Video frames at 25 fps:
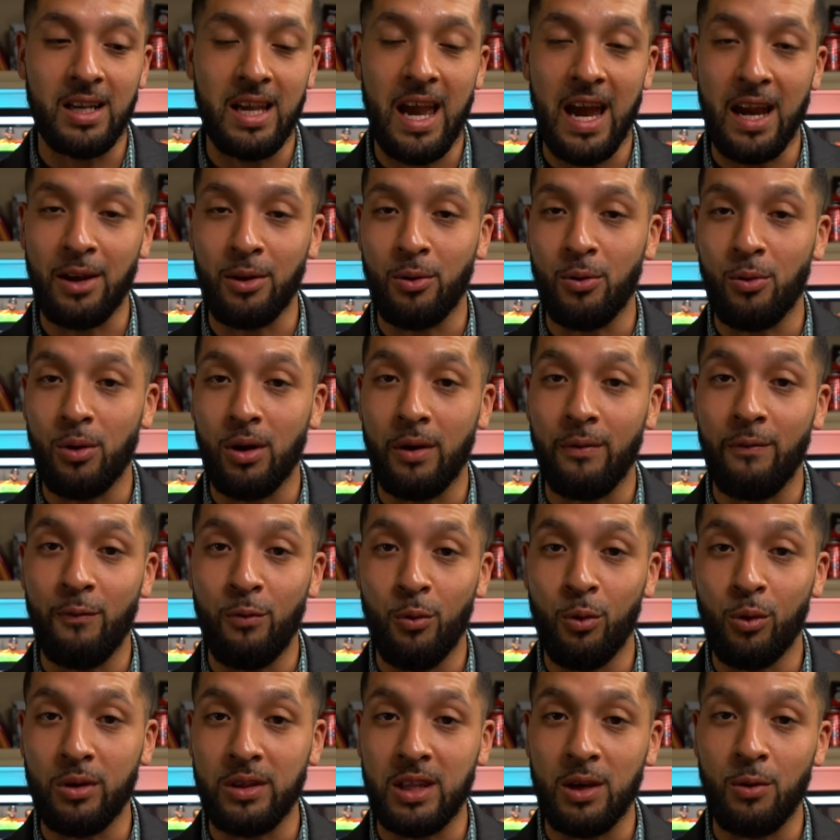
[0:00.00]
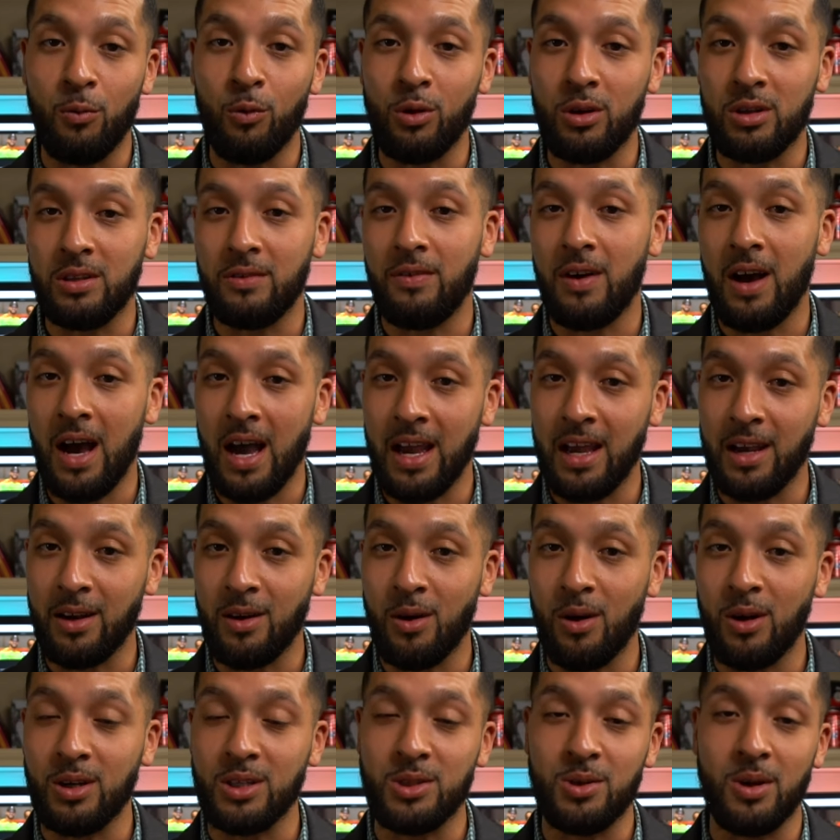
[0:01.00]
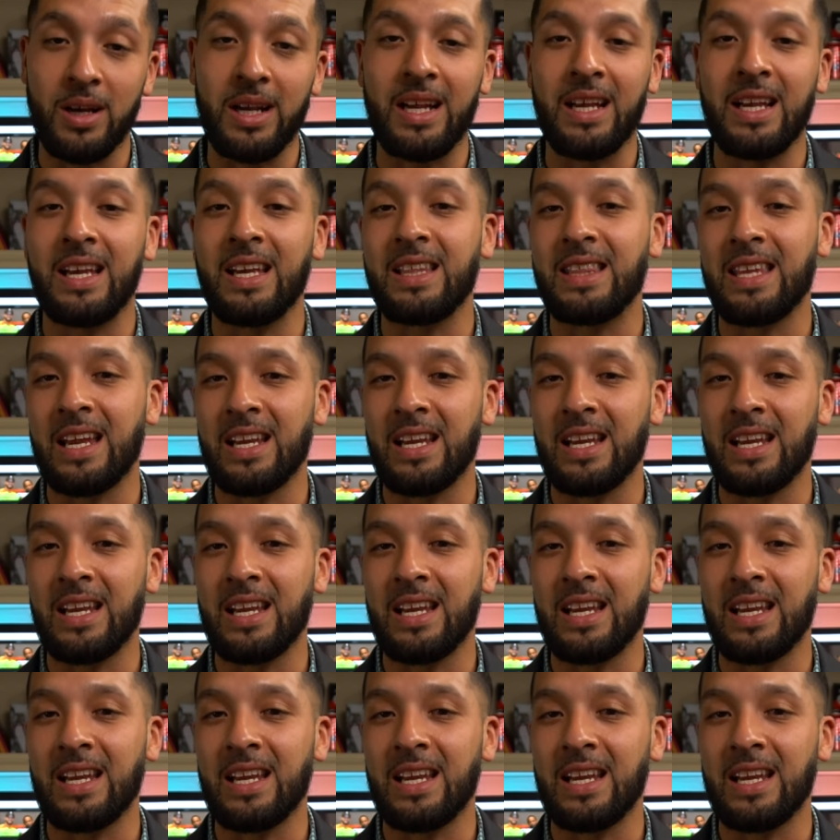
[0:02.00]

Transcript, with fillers: category for the World of Hyatt card so I can get